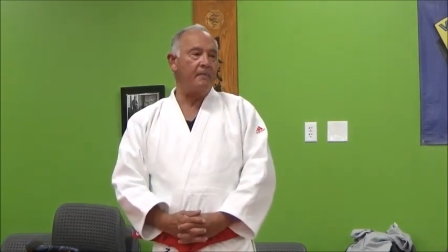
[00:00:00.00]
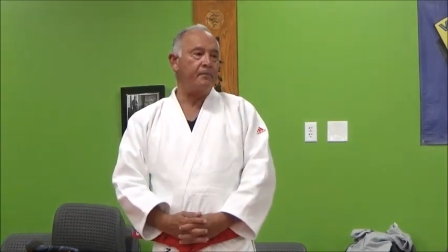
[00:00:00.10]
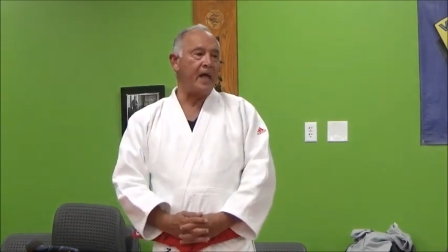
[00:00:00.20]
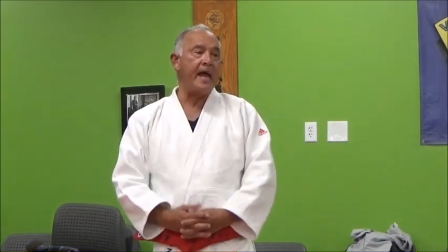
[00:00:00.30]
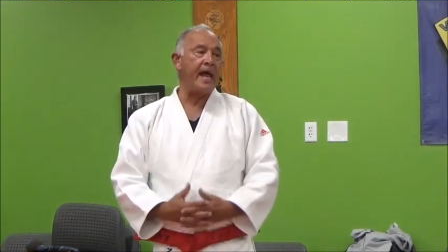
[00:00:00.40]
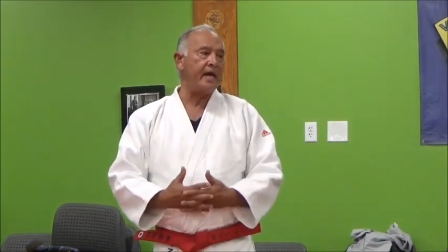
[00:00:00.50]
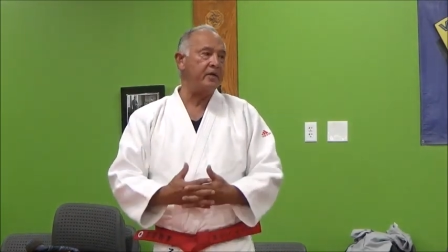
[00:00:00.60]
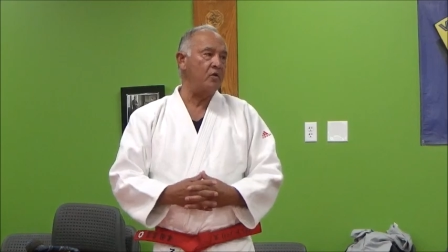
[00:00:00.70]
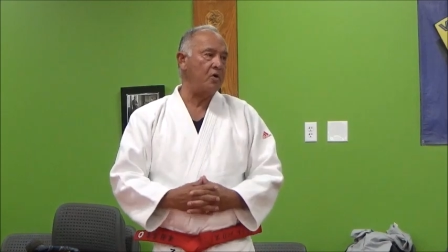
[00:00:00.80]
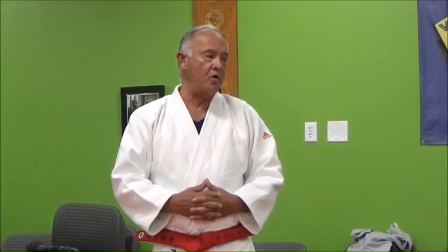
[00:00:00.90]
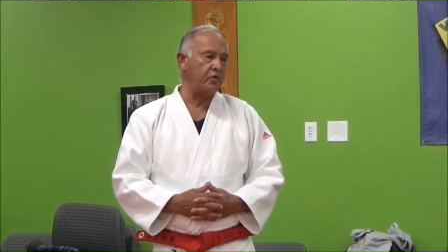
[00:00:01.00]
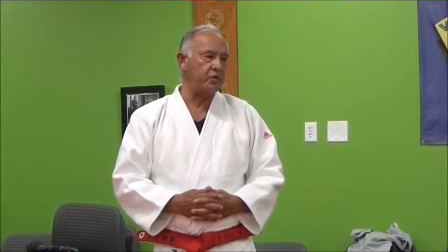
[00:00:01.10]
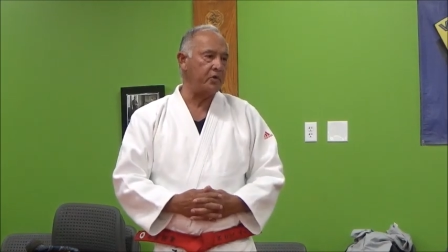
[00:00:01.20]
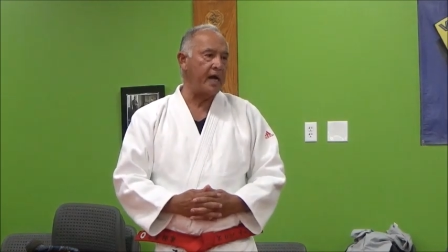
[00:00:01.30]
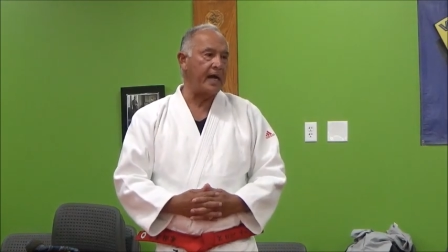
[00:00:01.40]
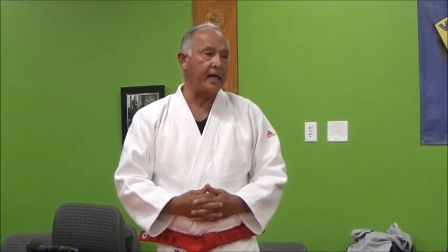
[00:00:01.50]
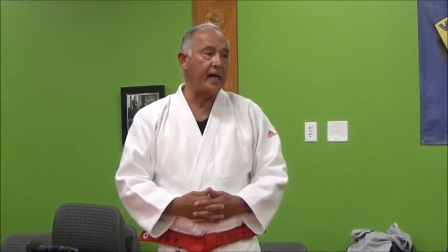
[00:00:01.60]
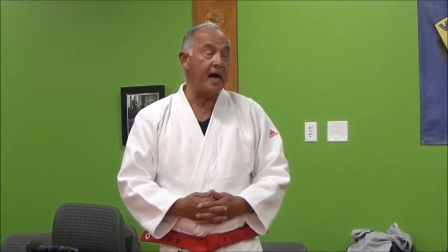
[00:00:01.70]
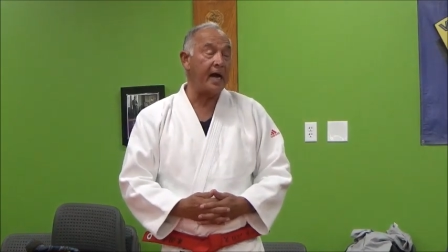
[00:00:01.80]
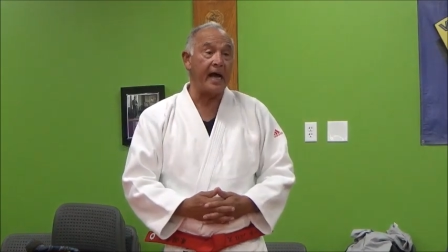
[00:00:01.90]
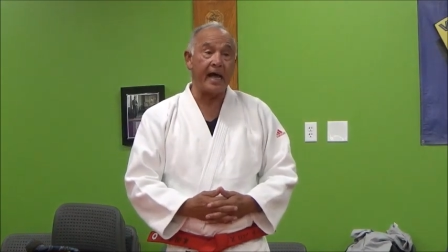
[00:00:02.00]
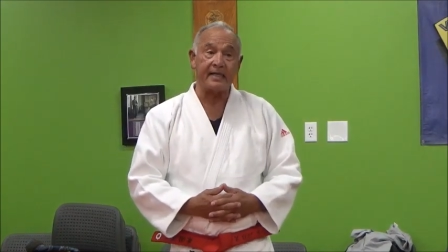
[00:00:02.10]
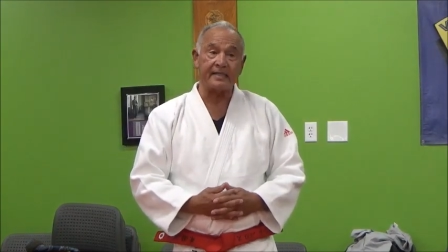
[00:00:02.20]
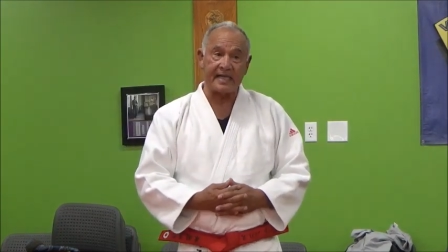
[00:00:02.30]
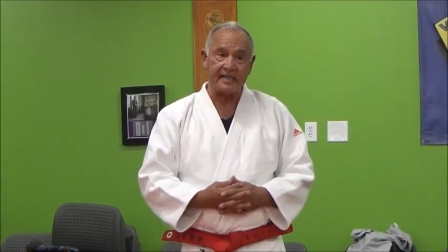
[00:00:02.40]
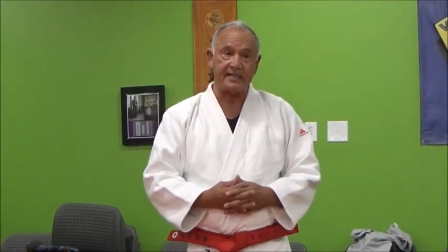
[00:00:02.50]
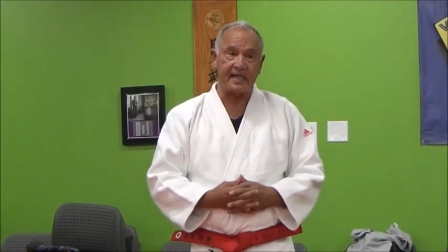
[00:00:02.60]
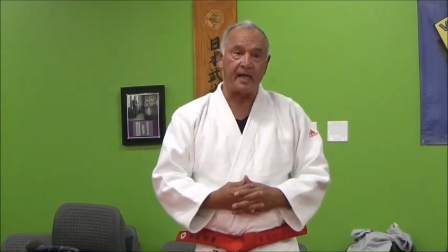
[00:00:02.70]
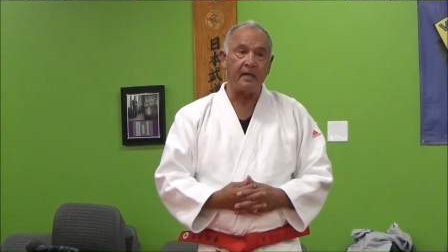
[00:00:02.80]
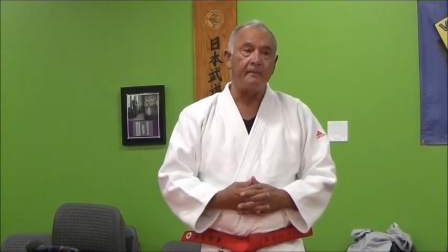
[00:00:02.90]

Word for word: I had no coach. I had a sensei